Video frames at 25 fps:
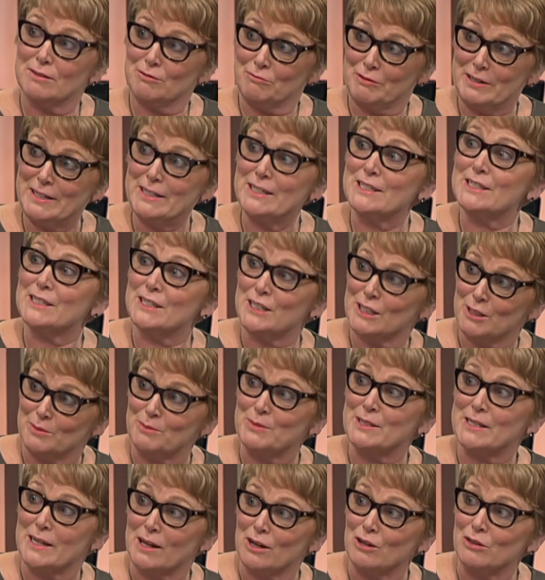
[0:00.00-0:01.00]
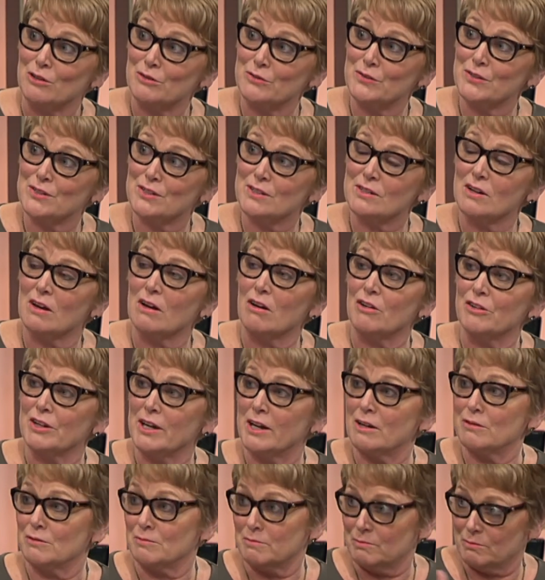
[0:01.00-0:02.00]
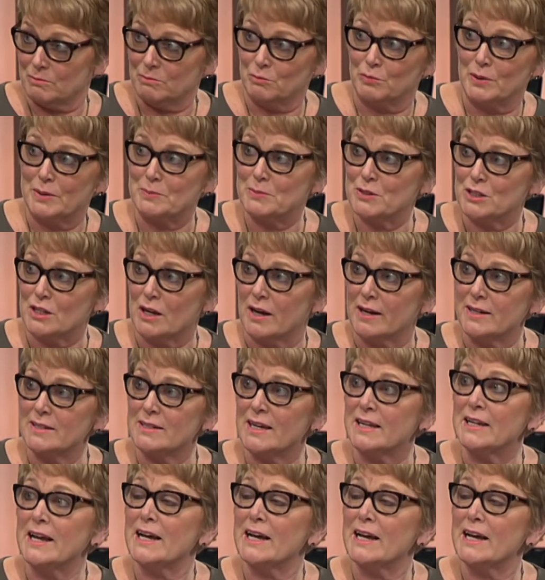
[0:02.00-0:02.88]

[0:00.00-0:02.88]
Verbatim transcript: register themselves on our website and